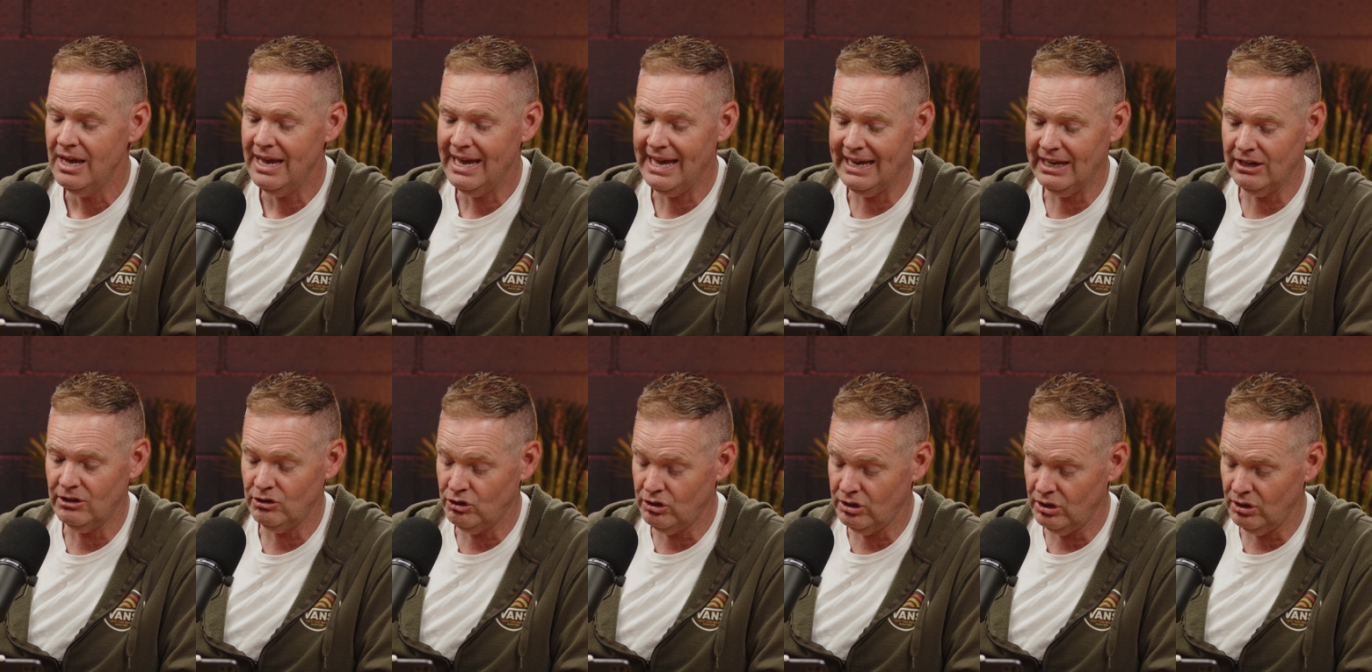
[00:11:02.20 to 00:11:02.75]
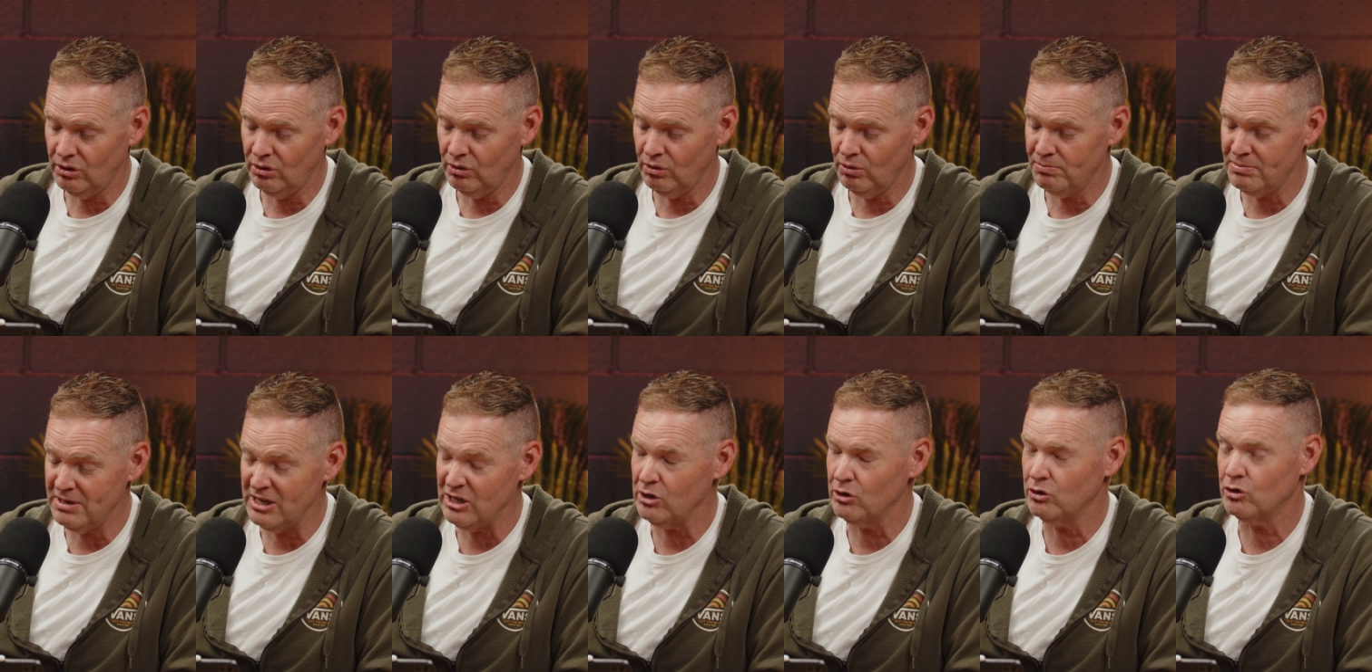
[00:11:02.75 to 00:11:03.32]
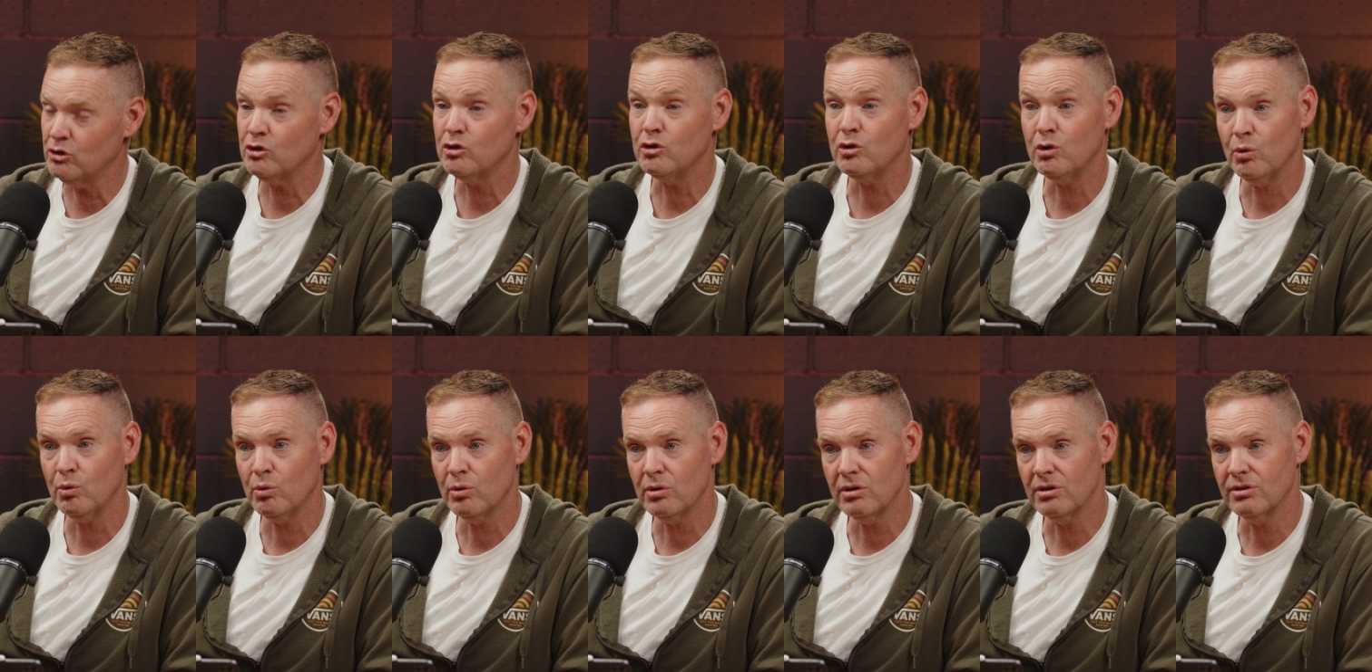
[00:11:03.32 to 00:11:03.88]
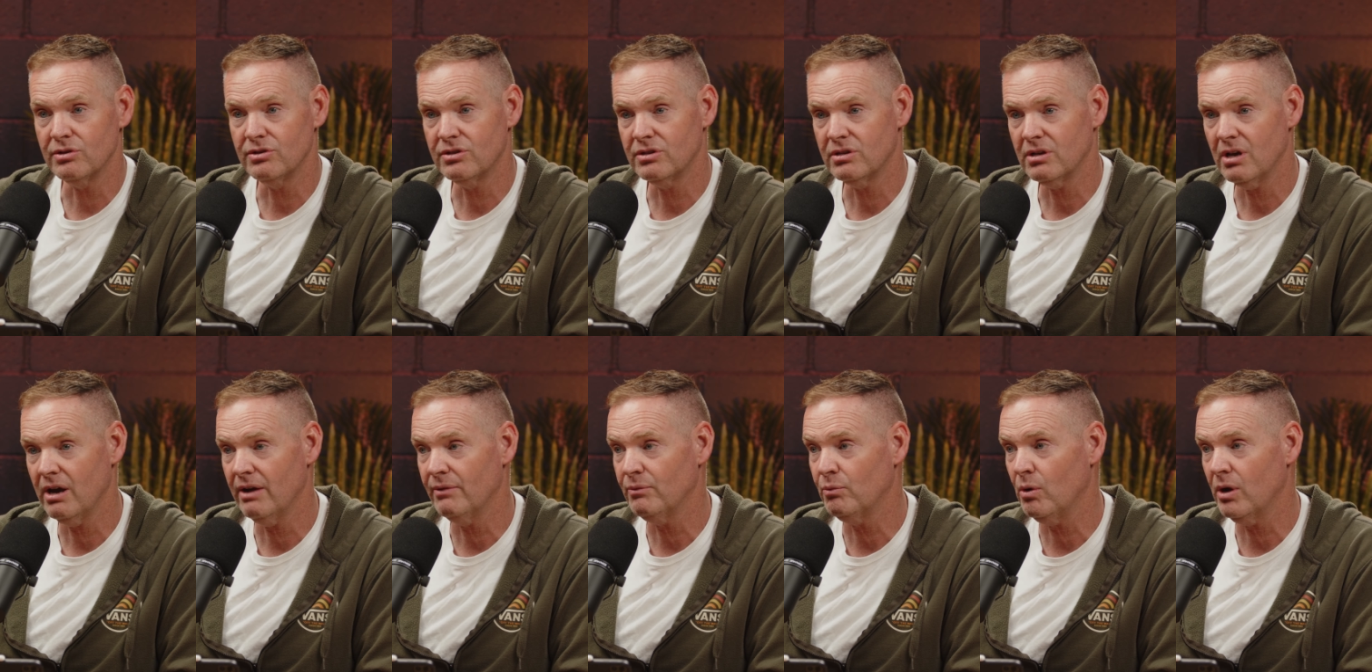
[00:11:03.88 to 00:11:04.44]
and yeah. to be good stewards
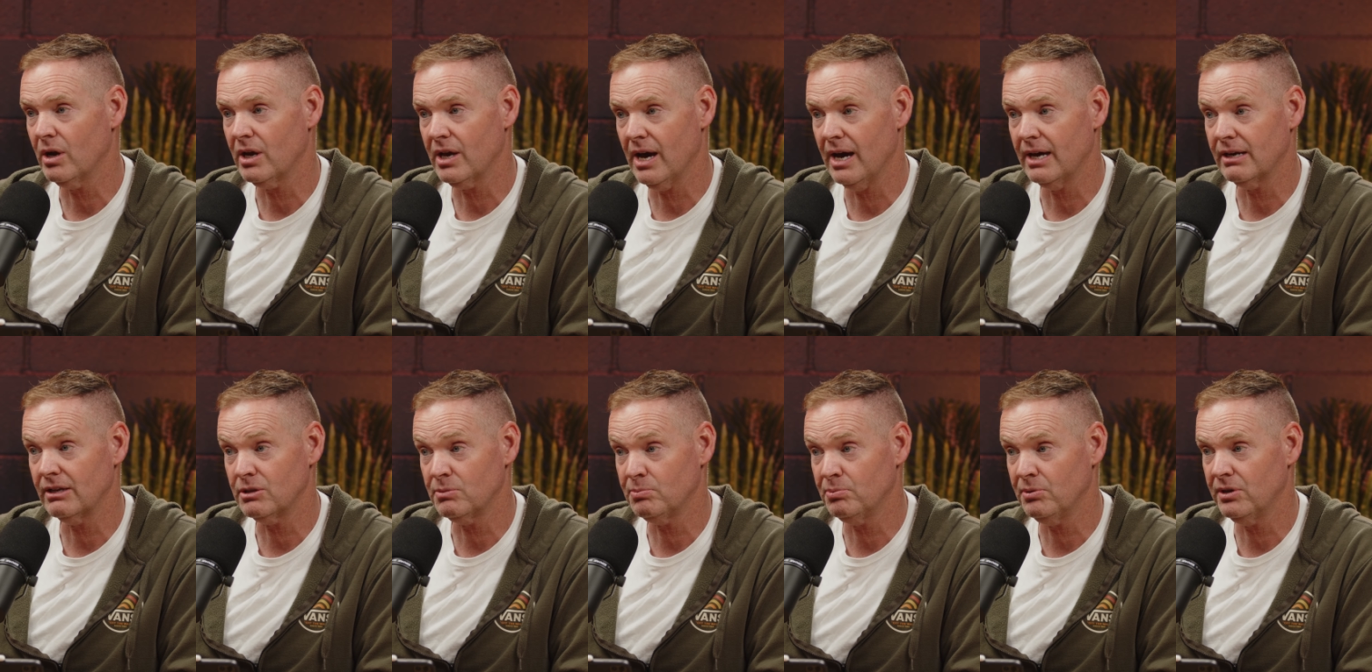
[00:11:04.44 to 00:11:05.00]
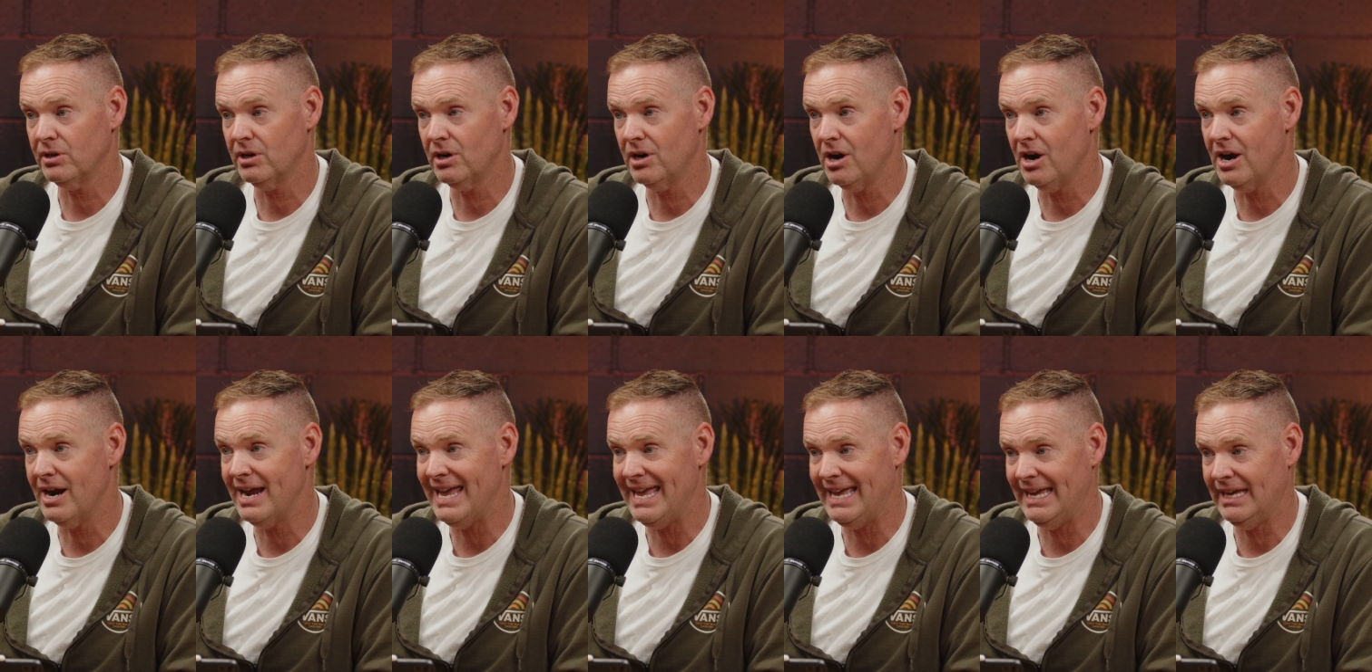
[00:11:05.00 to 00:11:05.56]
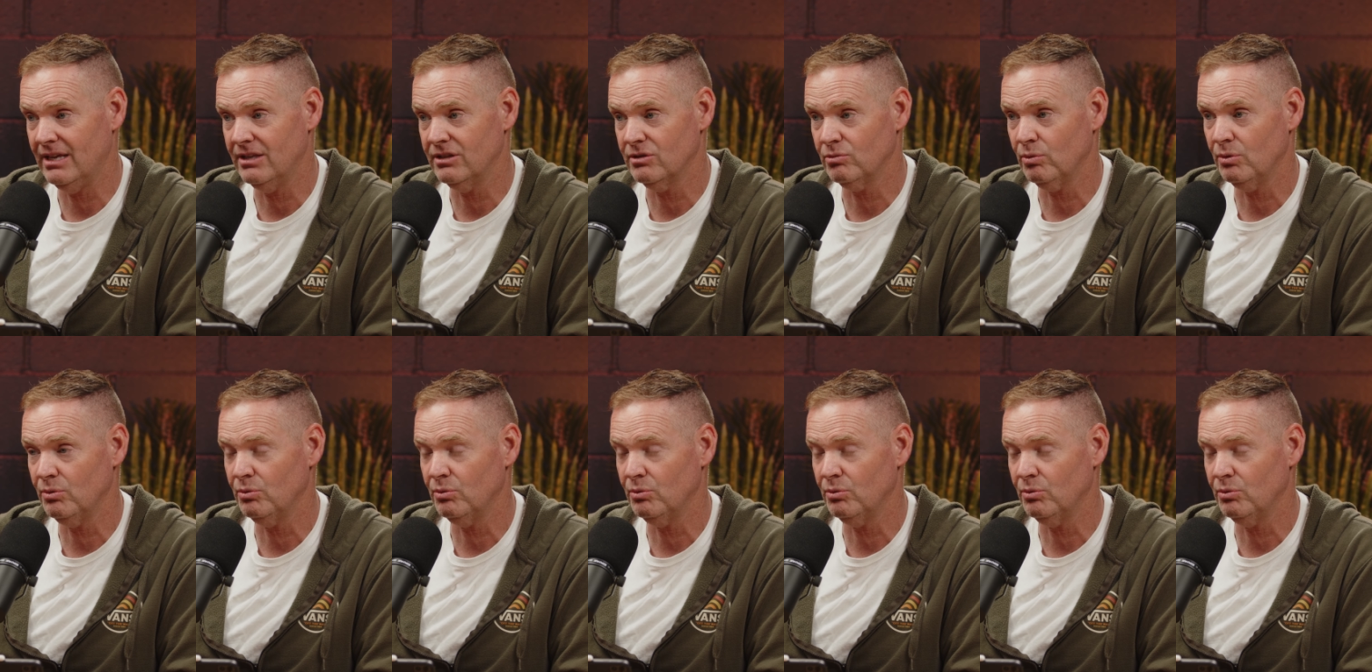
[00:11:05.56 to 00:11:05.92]
of what God has put in our hands.